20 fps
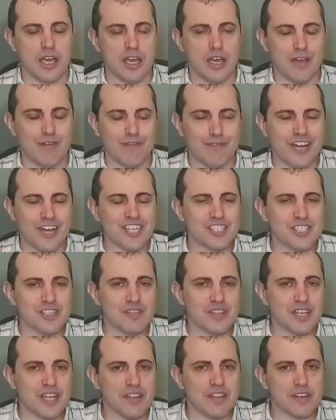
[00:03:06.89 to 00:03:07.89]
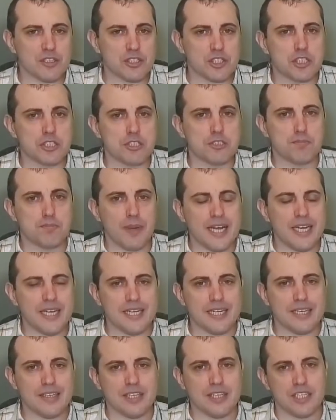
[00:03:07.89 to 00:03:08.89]
effectively they're
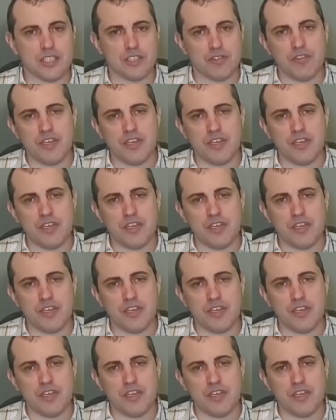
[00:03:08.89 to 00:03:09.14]
spending these